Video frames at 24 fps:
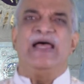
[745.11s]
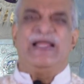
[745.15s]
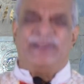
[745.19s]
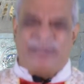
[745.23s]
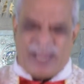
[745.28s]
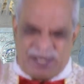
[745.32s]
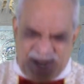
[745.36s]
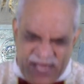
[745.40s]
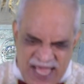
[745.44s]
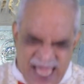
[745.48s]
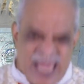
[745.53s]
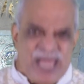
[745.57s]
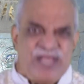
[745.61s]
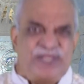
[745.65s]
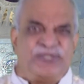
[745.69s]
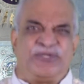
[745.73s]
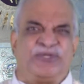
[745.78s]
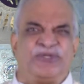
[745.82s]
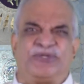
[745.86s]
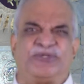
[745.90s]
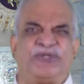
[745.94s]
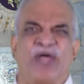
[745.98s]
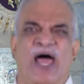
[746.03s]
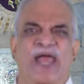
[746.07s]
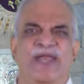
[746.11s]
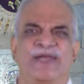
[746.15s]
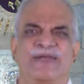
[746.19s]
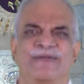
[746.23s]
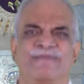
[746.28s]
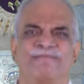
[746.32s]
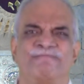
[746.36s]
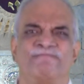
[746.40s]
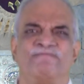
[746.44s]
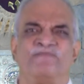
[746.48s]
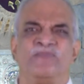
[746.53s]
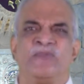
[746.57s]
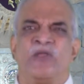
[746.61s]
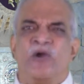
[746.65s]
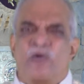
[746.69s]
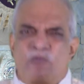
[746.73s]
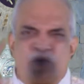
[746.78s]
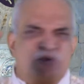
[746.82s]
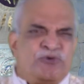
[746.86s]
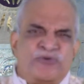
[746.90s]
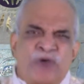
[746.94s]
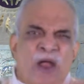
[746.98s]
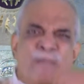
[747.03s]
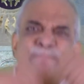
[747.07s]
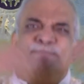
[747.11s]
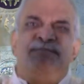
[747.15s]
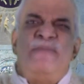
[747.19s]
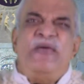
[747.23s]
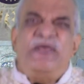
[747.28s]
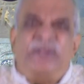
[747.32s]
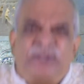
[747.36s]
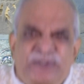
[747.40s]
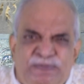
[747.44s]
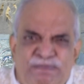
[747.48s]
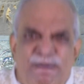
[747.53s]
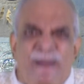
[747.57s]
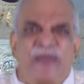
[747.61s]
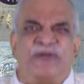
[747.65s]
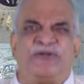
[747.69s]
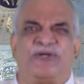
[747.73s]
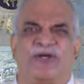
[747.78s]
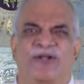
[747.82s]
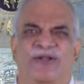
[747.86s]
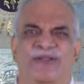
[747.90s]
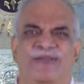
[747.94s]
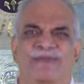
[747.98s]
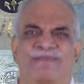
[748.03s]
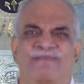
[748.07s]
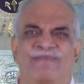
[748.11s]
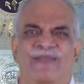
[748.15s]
that his son would not be special.